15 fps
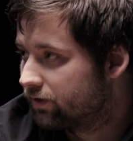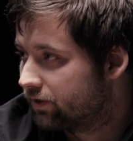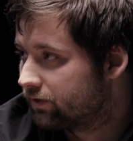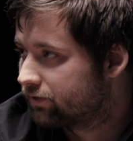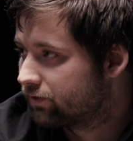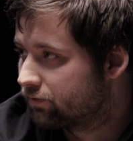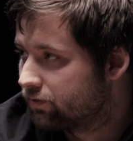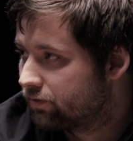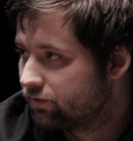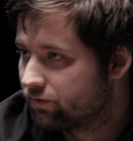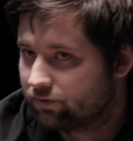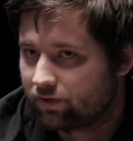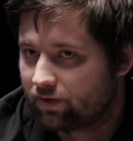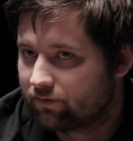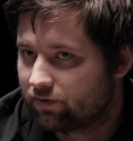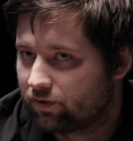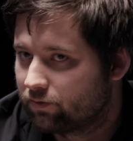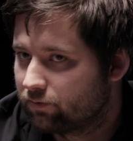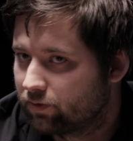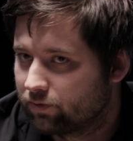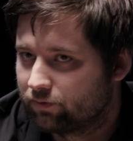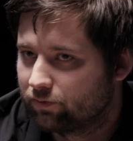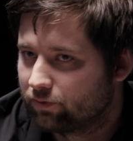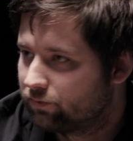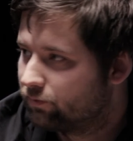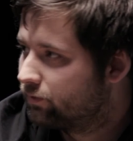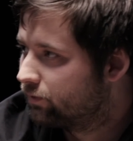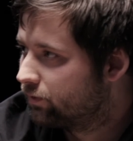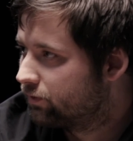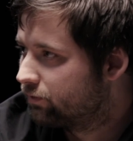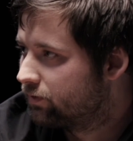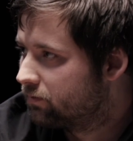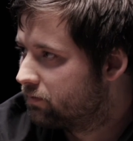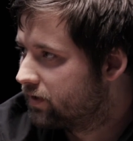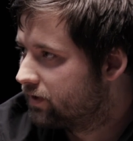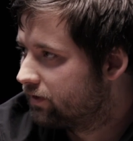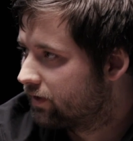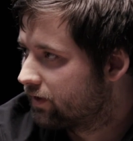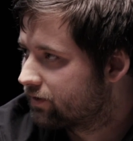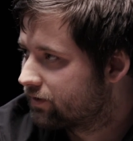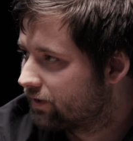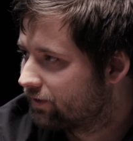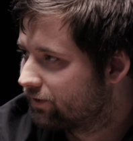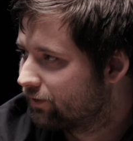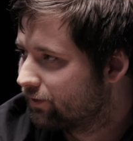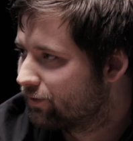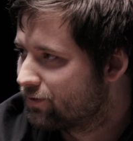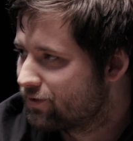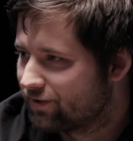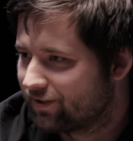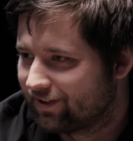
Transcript: Yeah, so you never know what will be the next technology